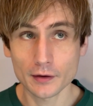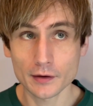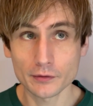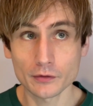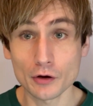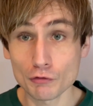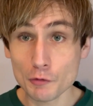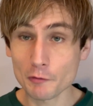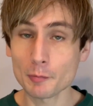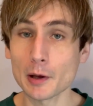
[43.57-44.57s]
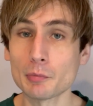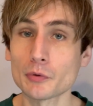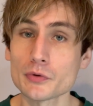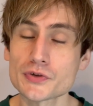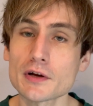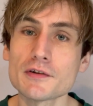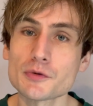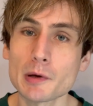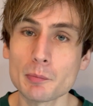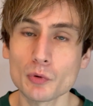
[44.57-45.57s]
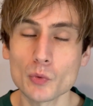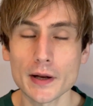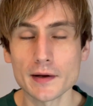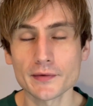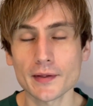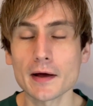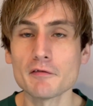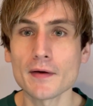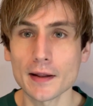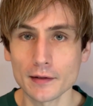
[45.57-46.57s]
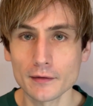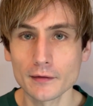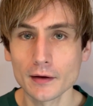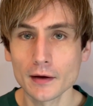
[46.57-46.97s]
as a group of people, a series of people witness that event,